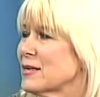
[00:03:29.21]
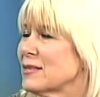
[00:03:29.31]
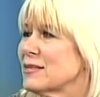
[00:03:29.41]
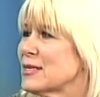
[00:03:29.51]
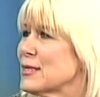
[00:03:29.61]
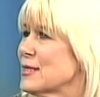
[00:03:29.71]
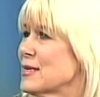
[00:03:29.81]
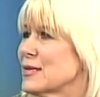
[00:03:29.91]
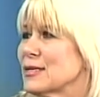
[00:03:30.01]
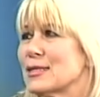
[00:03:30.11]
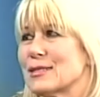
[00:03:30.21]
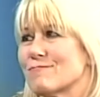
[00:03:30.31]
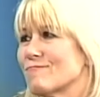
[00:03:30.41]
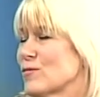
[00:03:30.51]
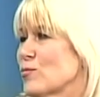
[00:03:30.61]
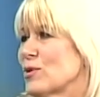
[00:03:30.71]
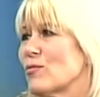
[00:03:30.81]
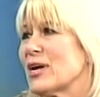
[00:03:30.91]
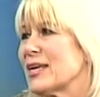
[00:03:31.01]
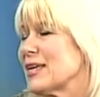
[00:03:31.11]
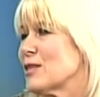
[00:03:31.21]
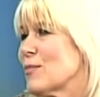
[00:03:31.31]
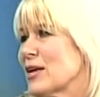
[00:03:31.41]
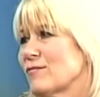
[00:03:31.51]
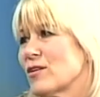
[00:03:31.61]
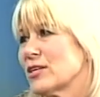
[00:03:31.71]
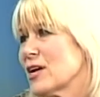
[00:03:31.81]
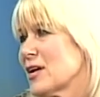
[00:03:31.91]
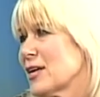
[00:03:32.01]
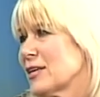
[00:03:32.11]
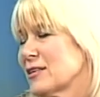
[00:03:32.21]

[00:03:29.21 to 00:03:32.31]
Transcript: these things, we want to get them out of our diet.